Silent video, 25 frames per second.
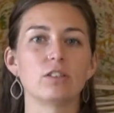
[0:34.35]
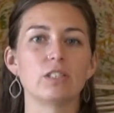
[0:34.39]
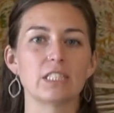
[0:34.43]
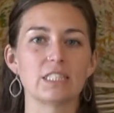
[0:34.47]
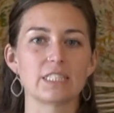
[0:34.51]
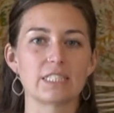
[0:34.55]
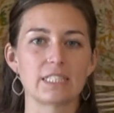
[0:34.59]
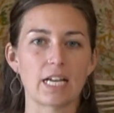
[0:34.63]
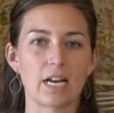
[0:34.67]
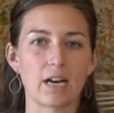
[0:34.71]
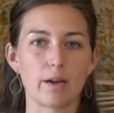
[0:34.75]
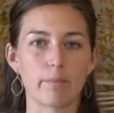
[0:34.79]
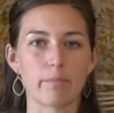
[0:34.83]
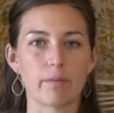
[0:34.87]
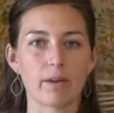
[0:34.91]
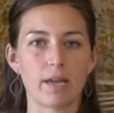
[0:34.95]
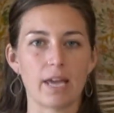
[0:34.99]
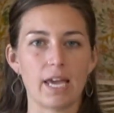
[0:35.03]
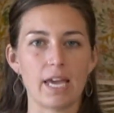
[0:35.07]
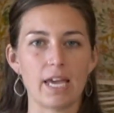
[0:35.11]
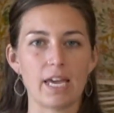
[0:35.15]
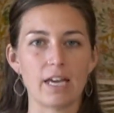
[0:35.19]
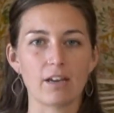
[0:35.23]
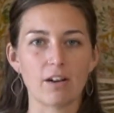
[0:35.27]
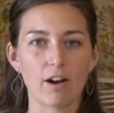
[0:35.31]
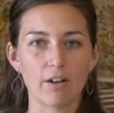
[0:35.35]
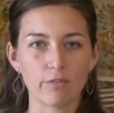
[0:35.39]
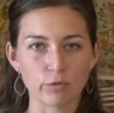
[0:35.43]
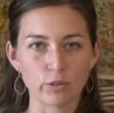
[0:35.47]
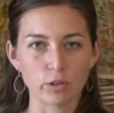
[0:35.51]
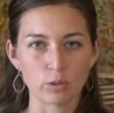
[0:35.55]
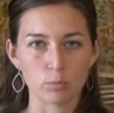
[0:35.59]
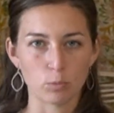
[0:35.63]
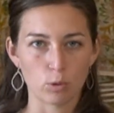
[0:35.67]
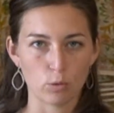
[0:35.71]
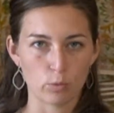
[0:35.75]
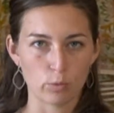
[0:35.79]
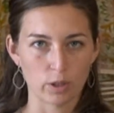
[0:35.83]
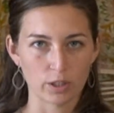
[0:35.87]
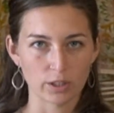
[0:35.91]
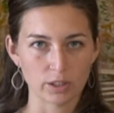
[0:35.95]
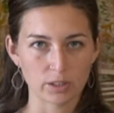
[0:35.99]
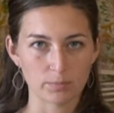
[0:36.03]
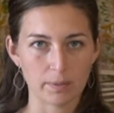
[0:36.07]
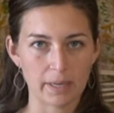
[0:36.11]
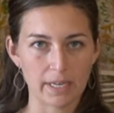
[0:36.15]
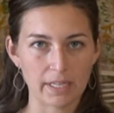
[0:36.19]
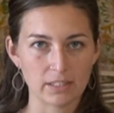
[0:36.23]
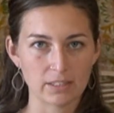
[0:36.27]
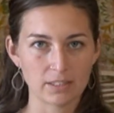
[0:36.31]
to set up a comfortable
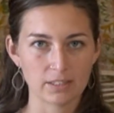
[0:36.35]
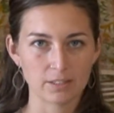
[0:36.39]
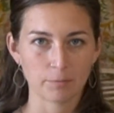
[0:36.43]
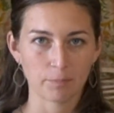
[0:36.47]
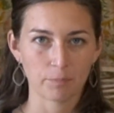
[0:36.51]
workspace.